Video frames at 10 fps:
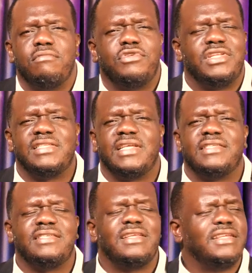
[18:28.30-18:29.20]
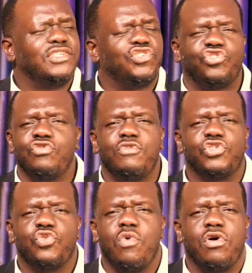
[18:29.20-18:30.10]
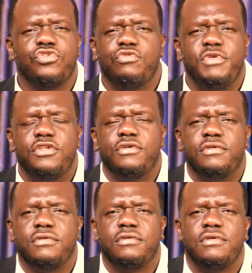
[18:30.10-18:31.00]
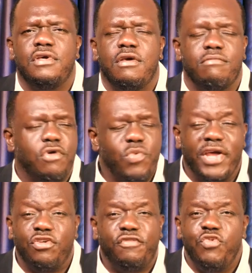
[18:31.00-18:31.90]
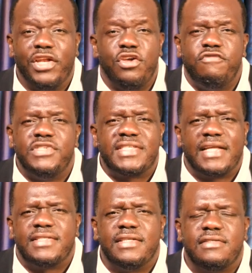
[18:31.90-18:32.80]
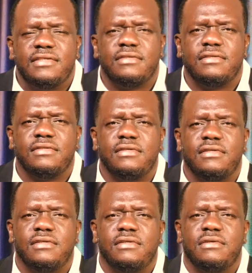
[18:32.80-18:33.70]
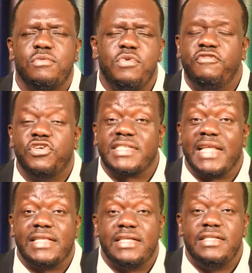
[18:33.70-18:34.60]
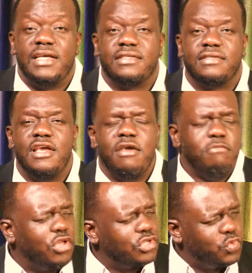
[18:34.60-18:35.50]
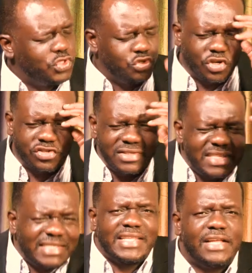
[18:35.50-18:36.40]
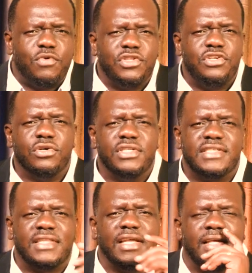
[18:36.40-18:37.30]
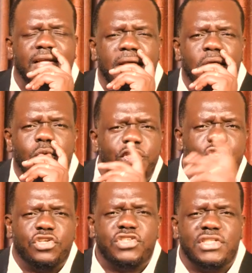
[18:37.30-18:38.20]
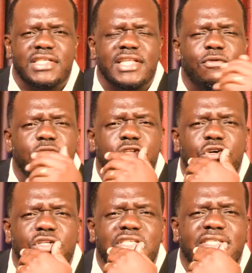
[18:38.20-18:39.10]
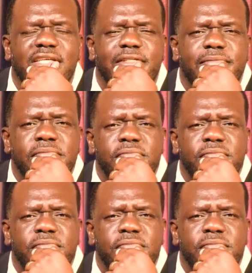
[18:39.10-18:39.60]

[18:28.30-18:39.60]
Brothers and sisters, there's so much work to be done, but we are not, we are not even started. We've not started yet because we do not understand what God is thinking. We do not understand what God is saying.